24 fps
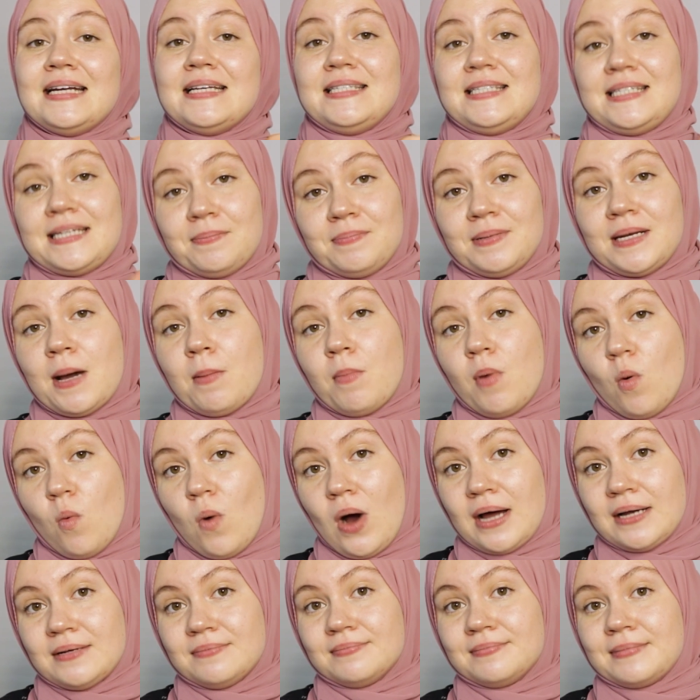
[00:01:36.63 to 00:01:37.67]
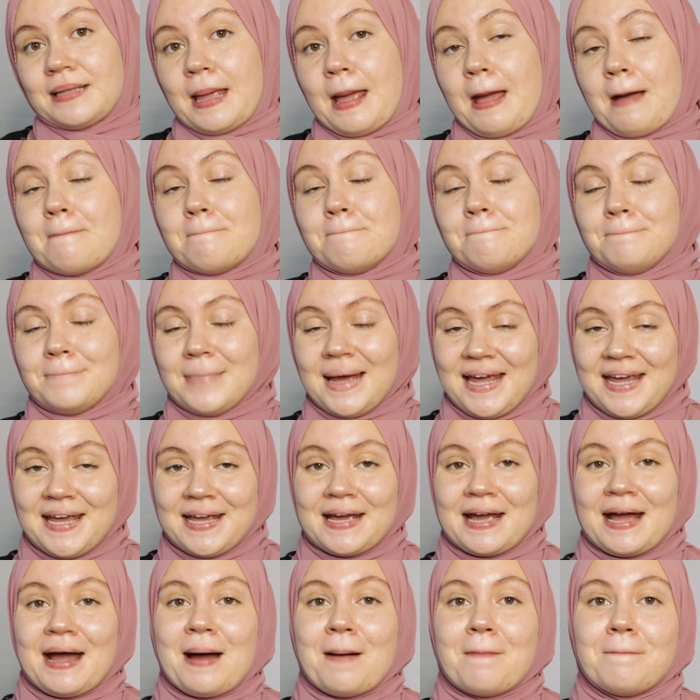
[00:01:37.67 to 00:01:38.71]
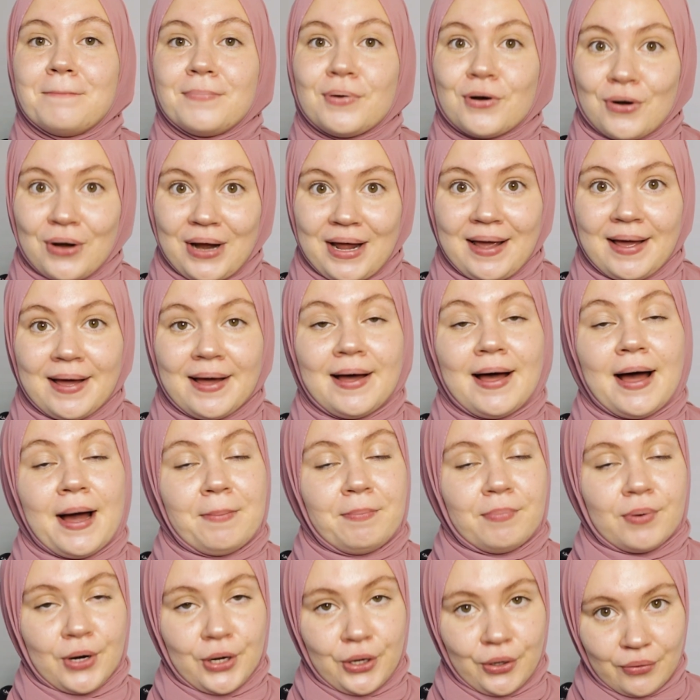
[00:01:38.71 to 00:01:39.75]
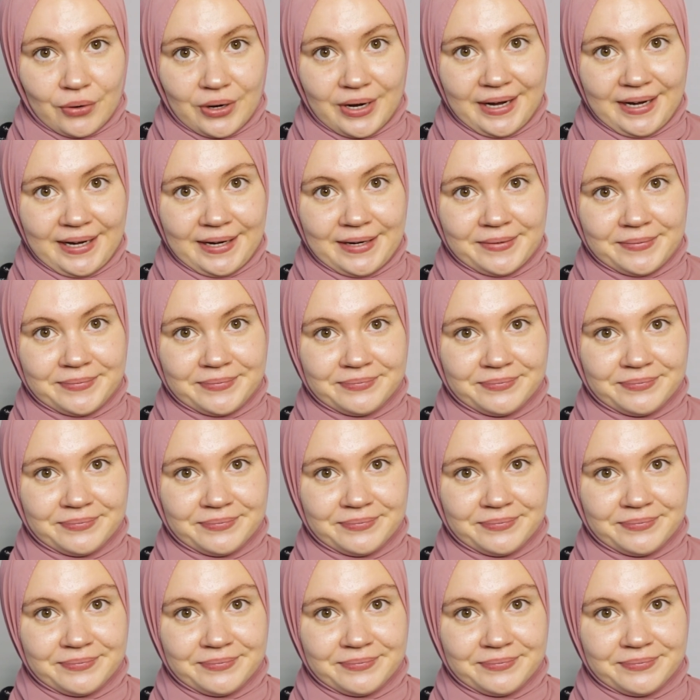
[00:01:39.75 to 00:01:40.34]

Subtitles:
Tip number 1, make prayer a priority.